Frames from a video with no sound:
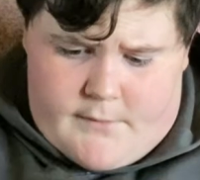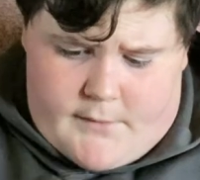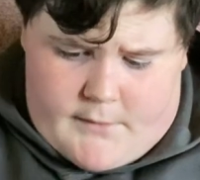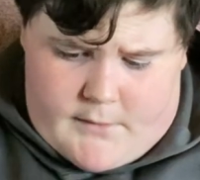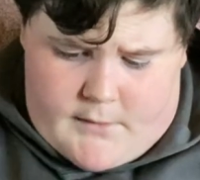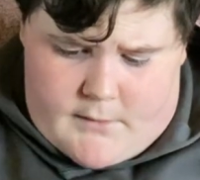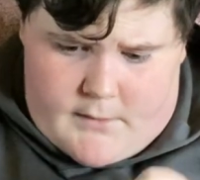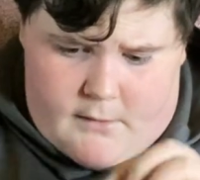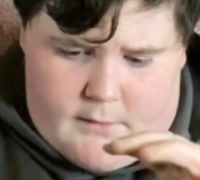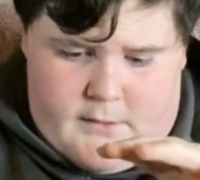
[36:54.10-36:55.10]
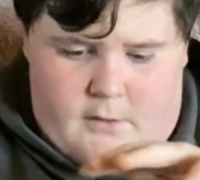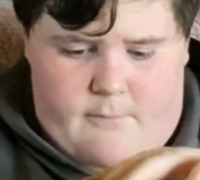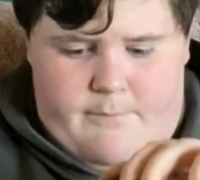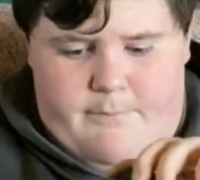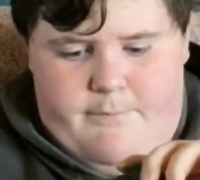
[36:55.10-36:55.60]
And you can tell because how
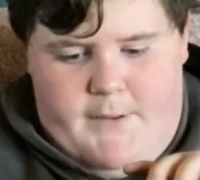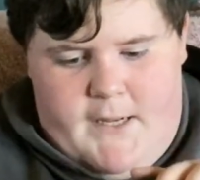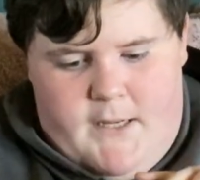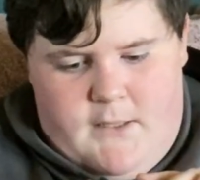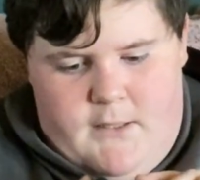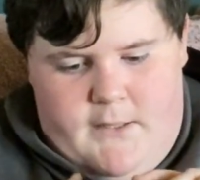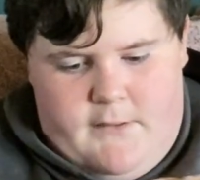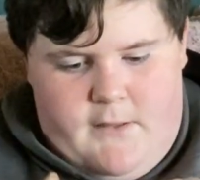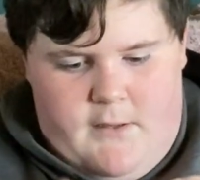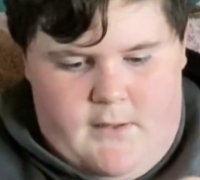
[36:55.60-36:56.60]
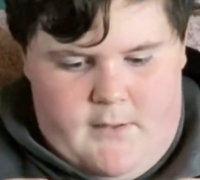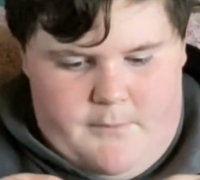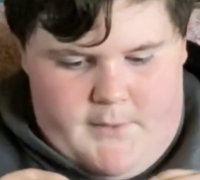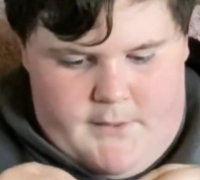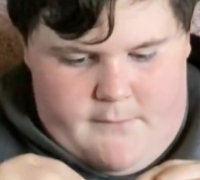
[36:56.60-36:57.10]
badly it's cut,
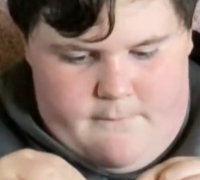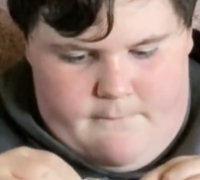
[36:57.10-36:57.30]
man.